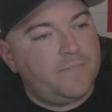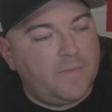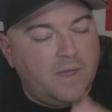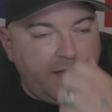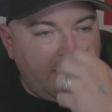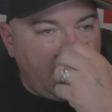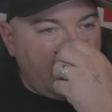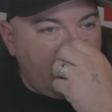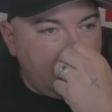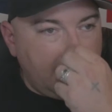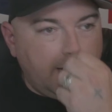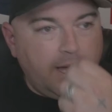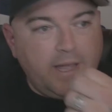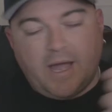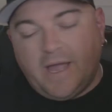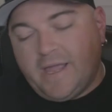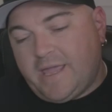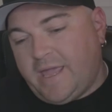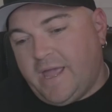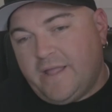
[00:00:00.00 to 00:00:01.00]
again,
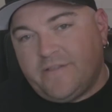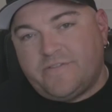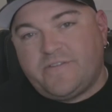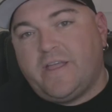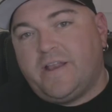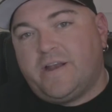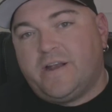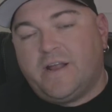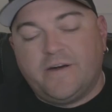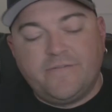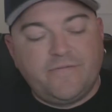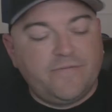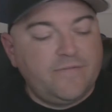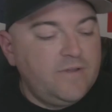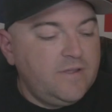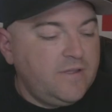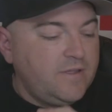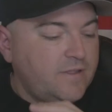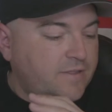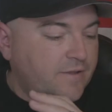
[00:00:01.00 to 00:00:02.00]
I can't say it enough.
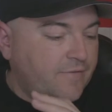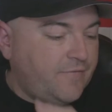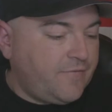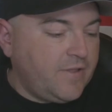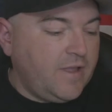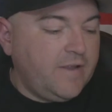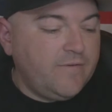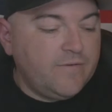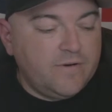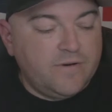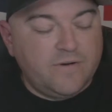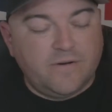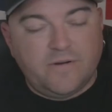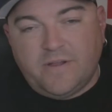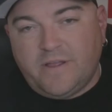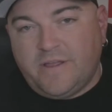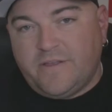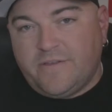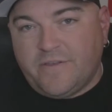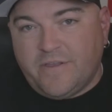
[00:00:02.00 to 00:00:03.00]
The flavor
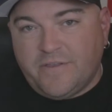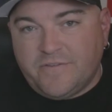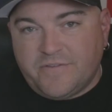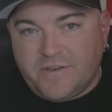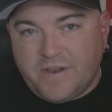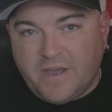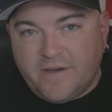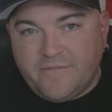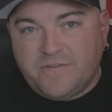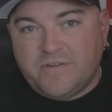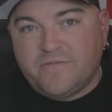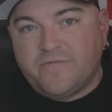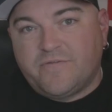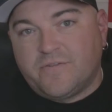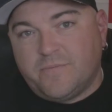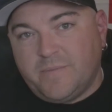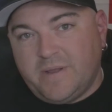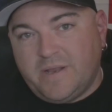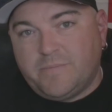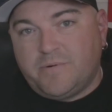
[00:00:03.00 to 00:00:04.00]
is enough
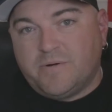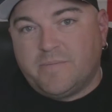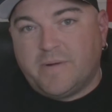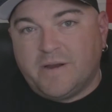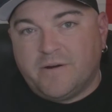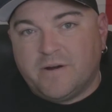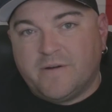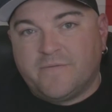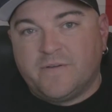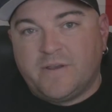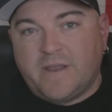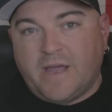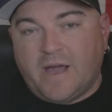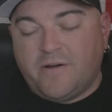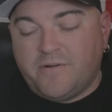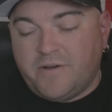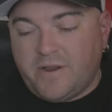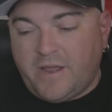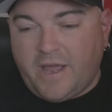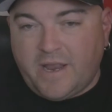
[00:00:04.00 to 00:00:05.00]
for me to put my Griffin
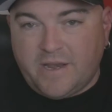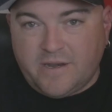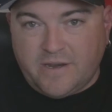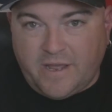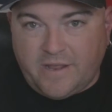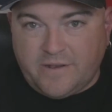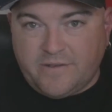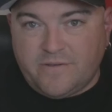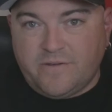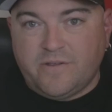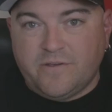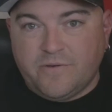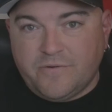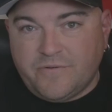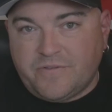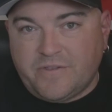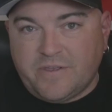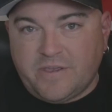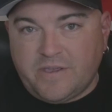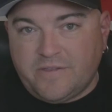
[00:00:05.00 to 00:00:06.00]
down and
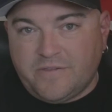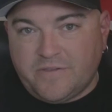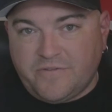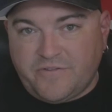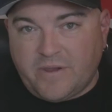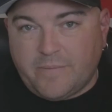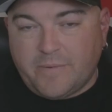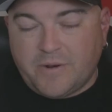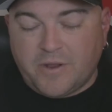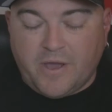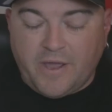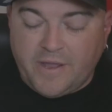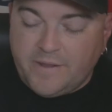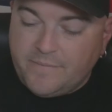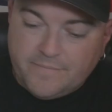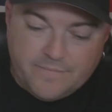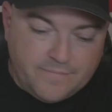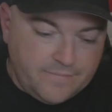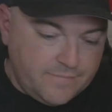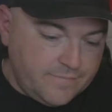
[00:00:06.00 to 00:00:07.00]
use the Gemini.
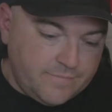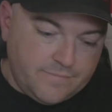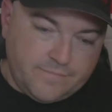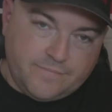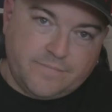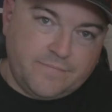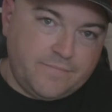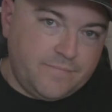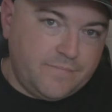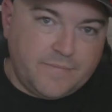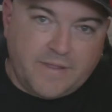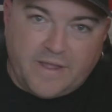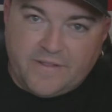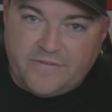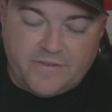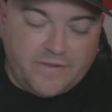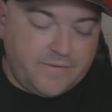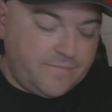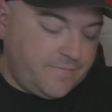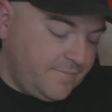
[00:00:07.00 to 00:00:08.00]

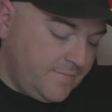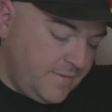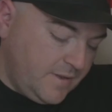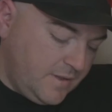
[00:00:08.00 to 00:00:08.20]
That's it.